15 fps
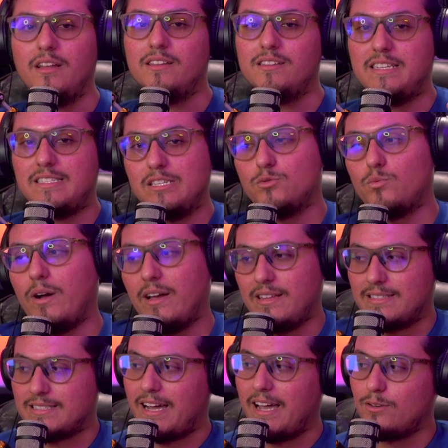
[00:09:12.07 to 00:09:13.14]
This is why the
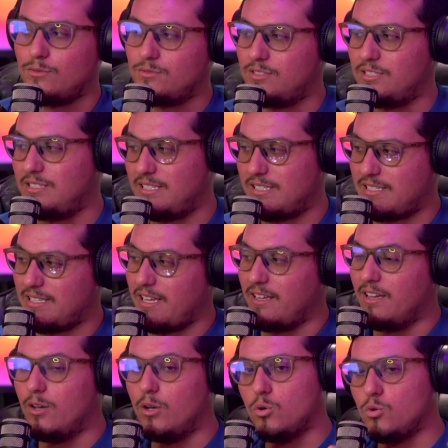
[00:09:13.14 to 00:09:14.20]
title to this thing,
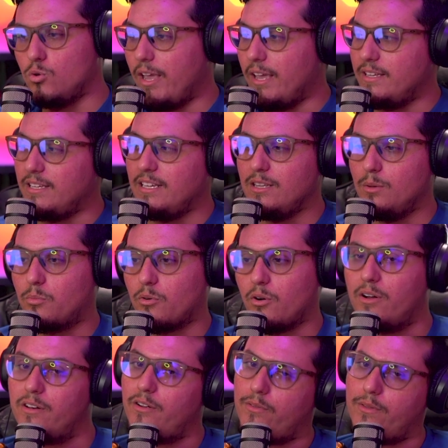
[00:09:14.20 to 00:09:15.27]
AD
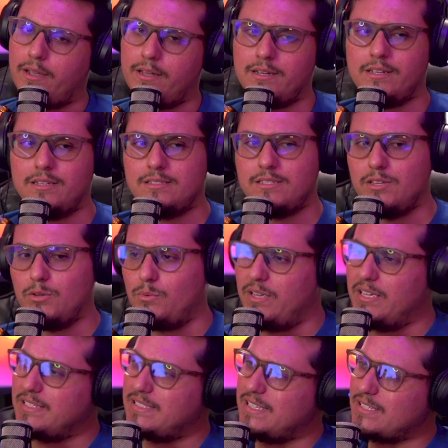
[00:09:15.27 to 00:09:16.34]
LeBron, are they going to continue?
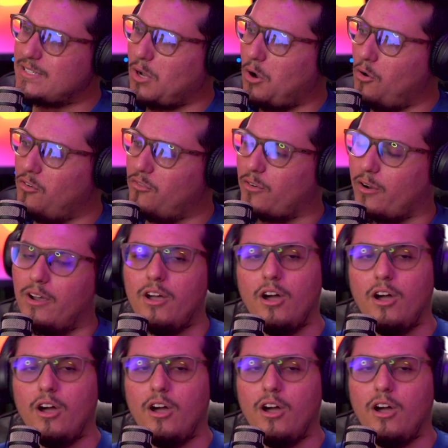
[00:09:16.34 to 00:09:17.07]
Is this over?